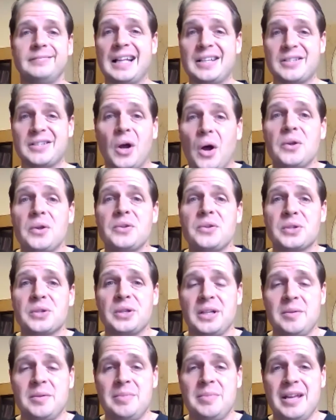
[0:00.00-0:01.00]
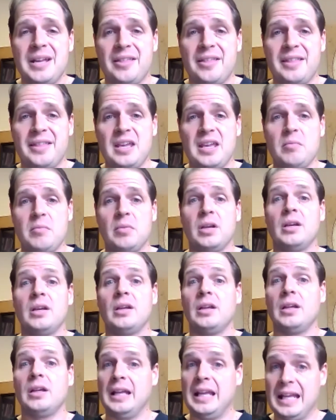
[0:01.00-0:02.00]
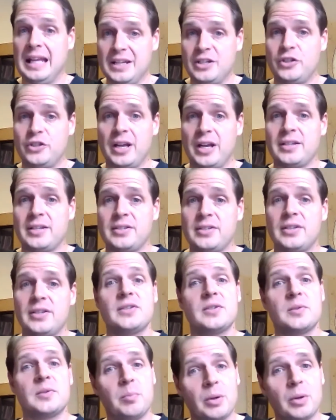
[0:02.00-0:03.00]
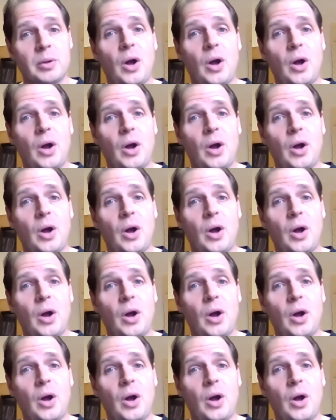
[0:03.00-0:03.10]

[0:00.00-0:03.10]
That's also going to be a theme in Genesis,